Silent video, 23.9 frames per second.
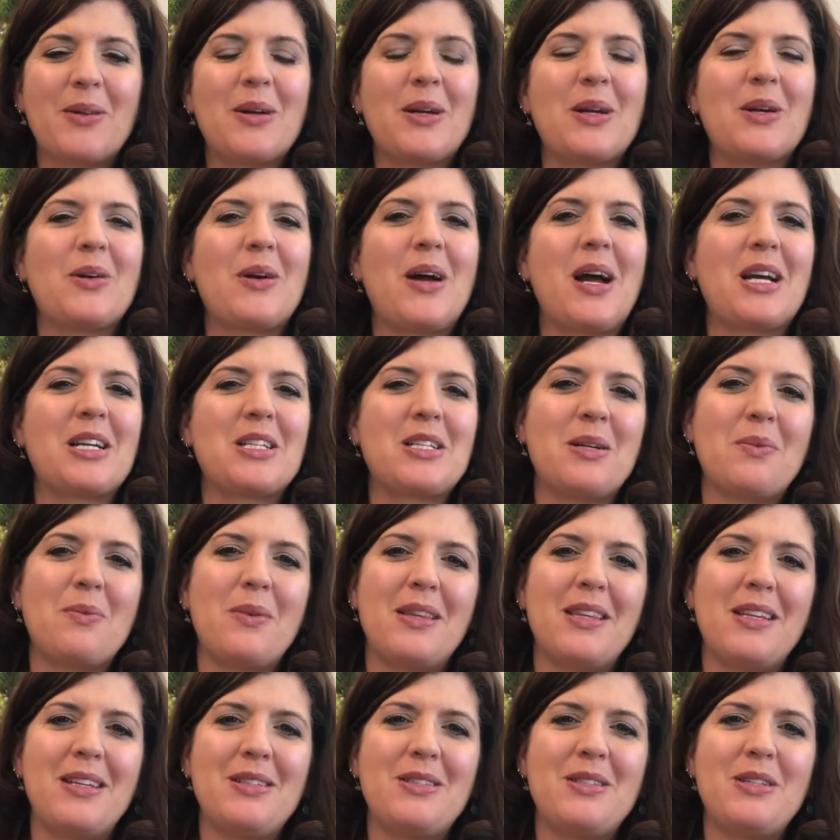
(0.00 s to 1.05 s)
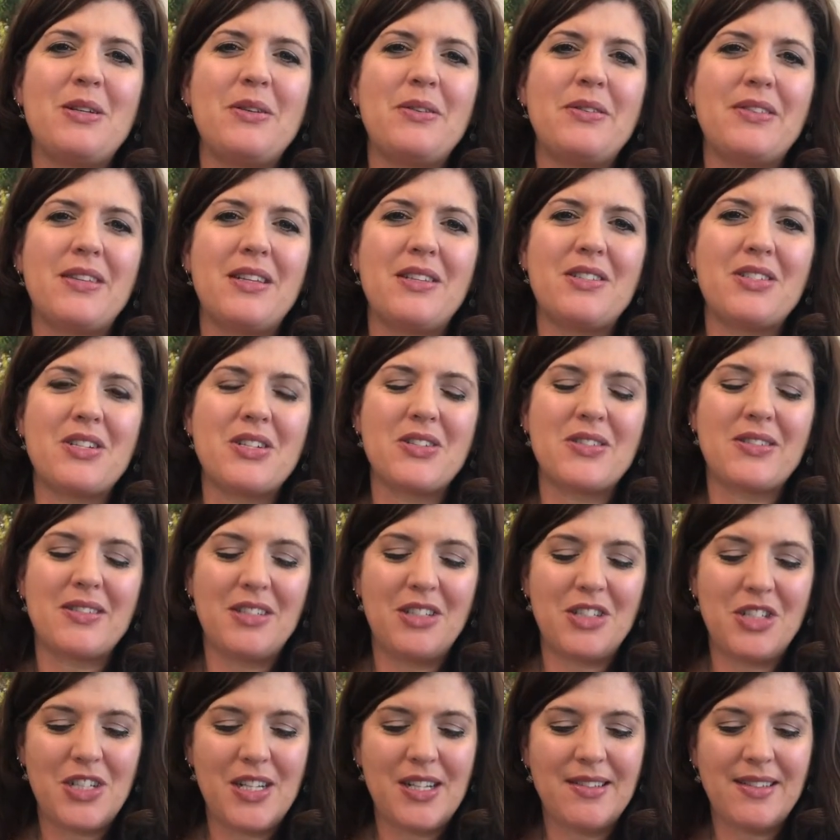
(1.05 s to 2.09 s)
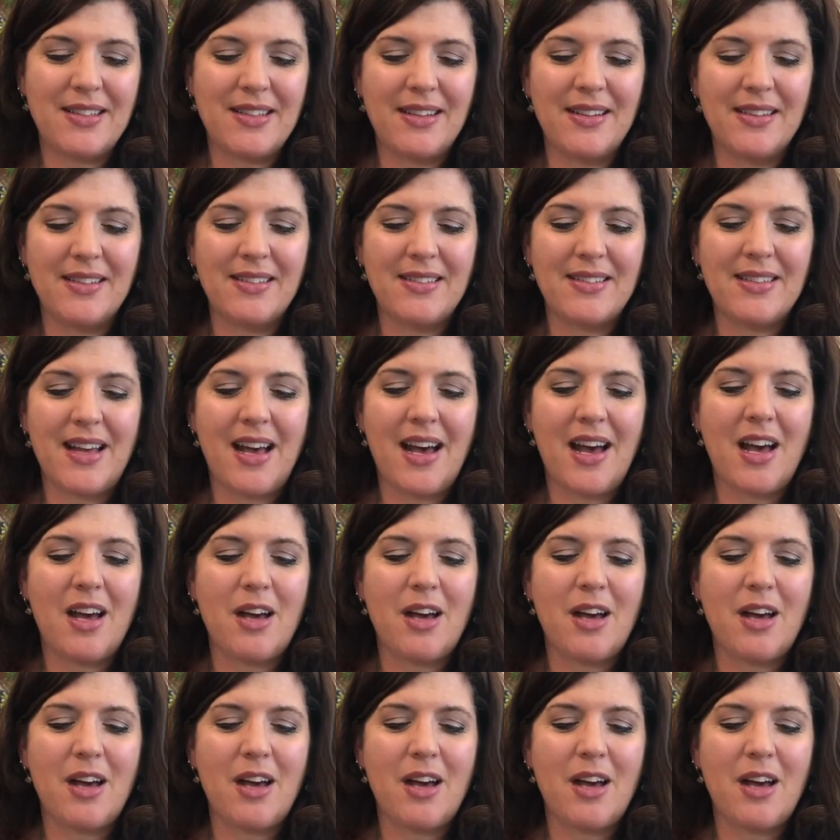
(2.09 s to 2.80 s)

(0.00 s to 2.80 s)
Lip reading: interaction with these two sisters and Jesus.